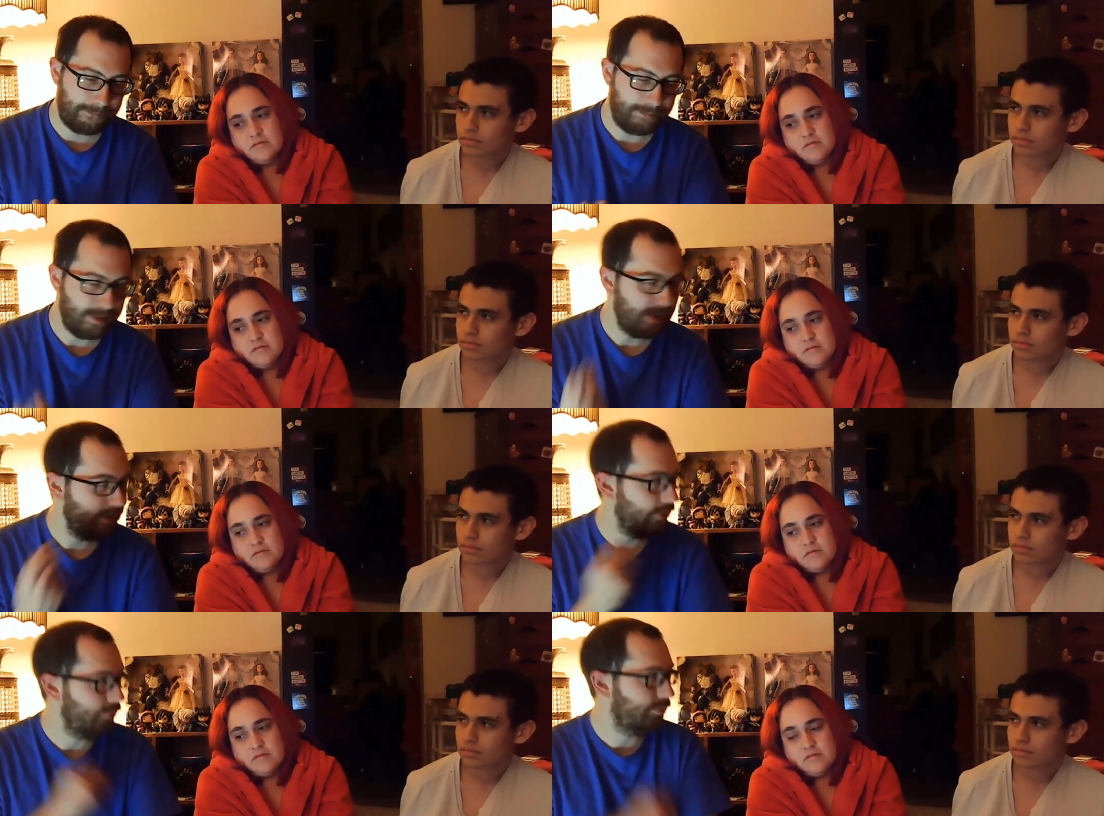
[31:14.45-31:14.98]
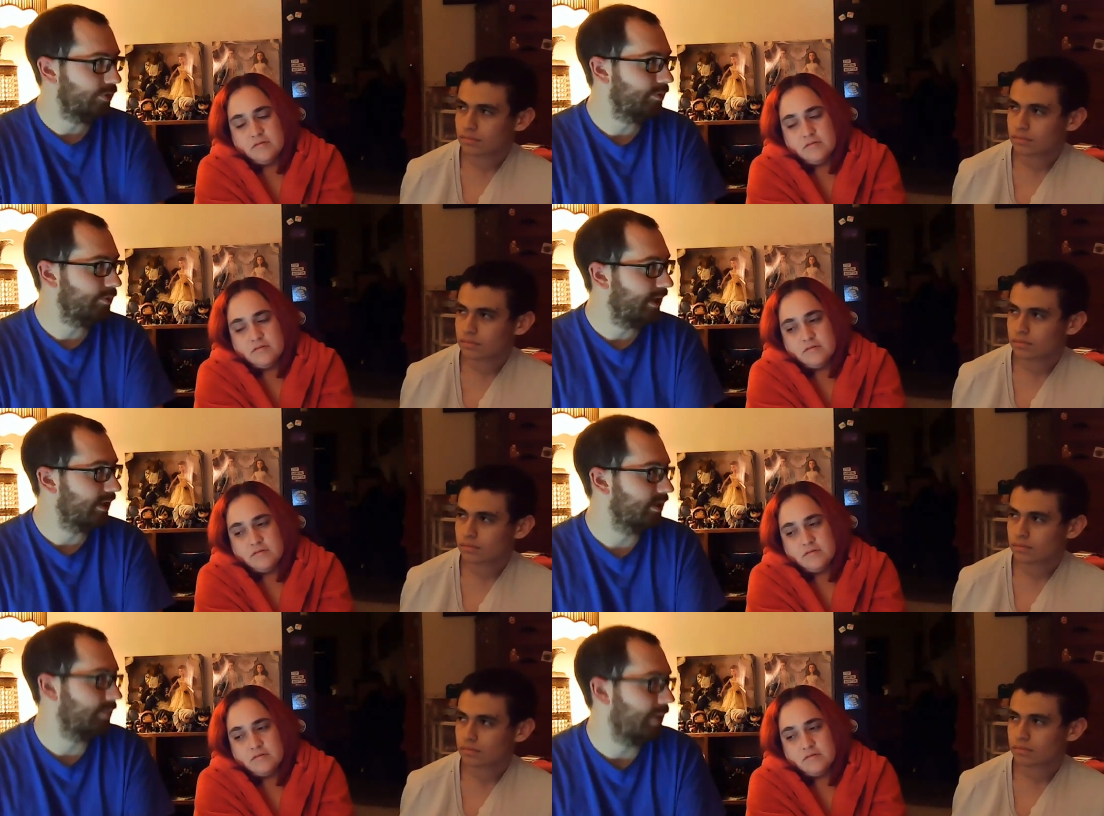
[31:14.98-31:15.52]
Speaker 1: and he goes puts it back
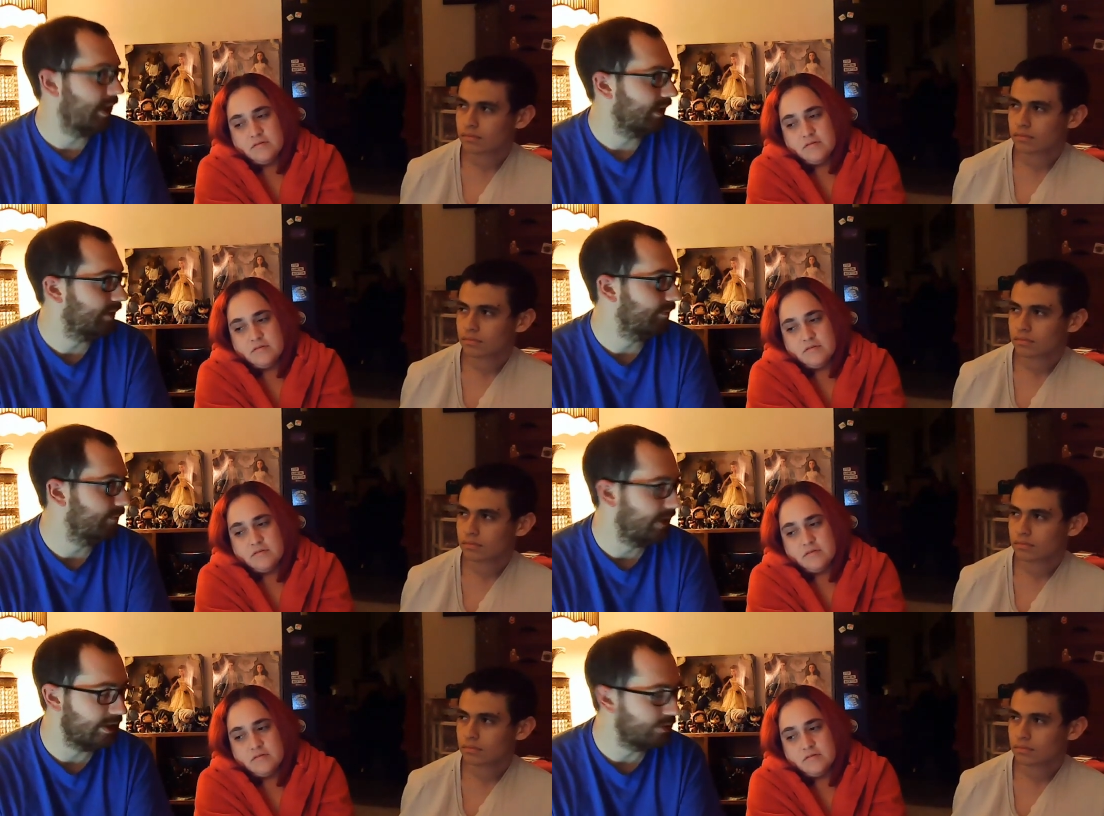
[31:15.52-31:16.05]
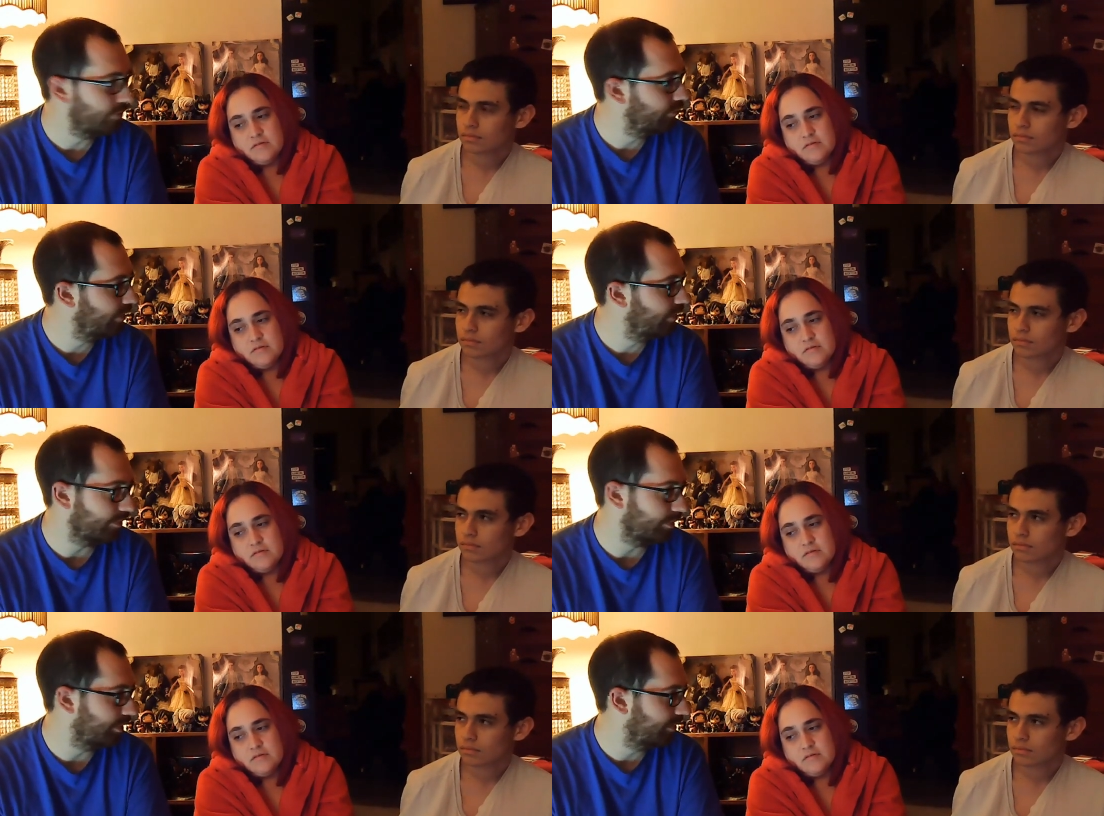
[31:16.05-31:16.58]
in his pocket. He doesn't drink from it.